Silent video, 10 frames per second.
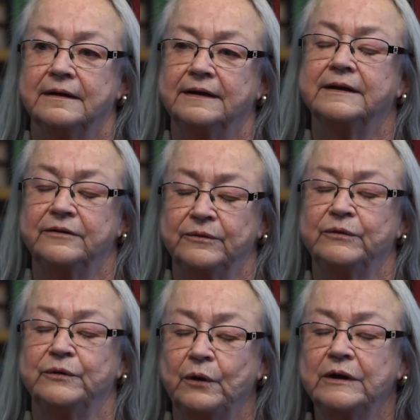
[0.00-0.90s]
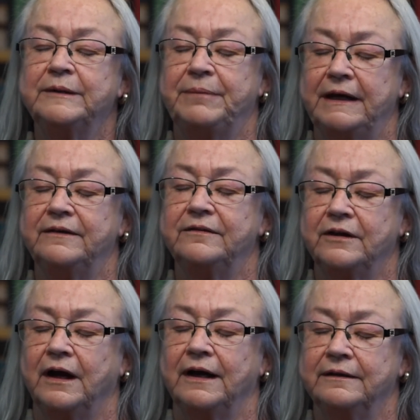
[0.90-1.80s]
And this was solely based
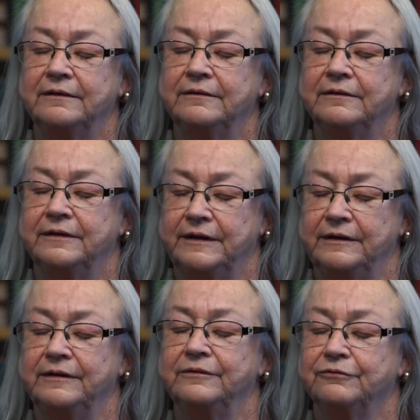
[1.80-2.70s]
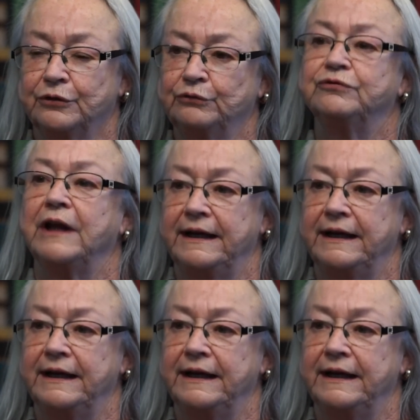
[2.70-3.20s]
on the fruit fly